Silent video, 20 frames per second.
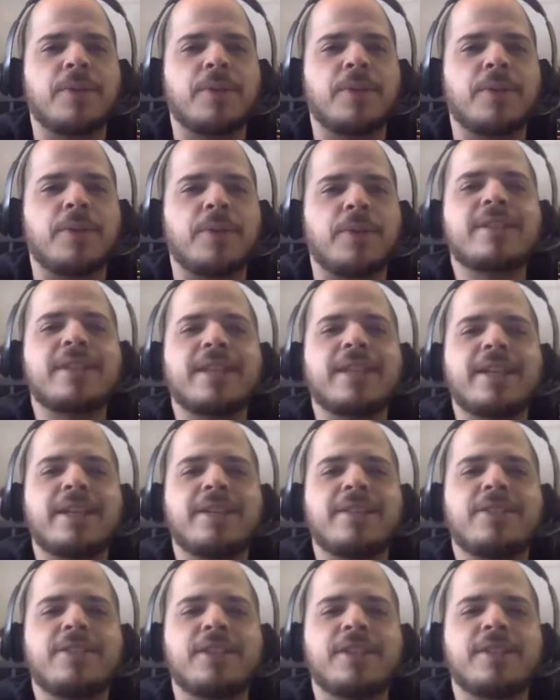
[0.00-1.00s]
Lois
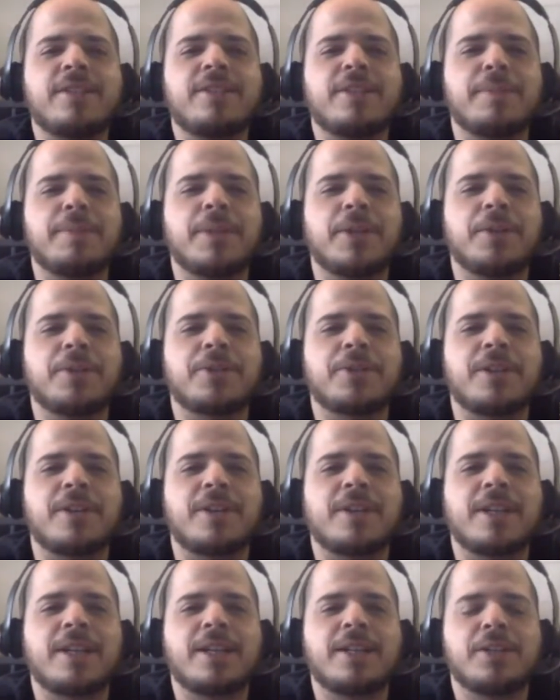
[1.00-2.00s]
Lane and J- Jimmy Olsen
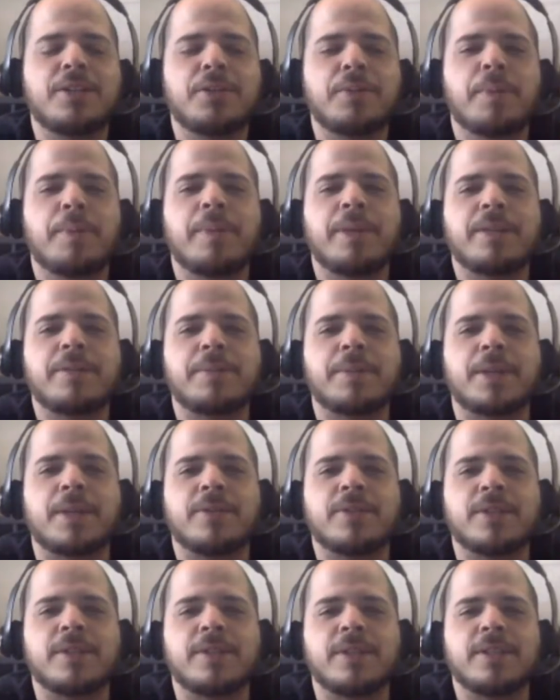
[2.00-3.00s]
are getting a Superman
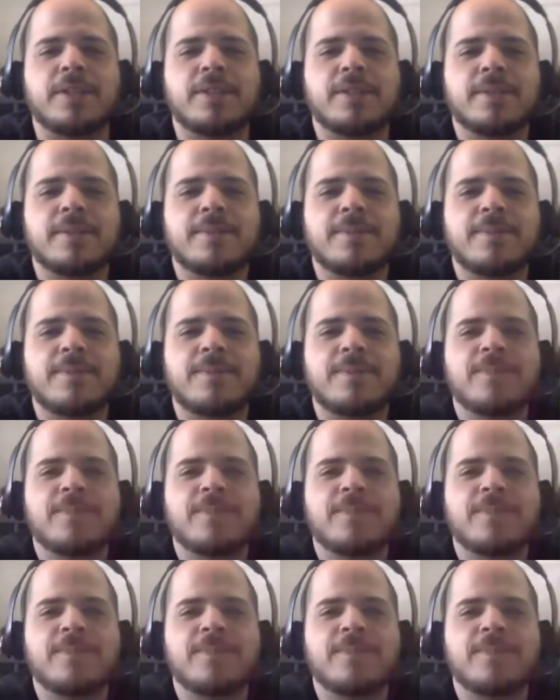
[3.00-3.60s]
spinoff series,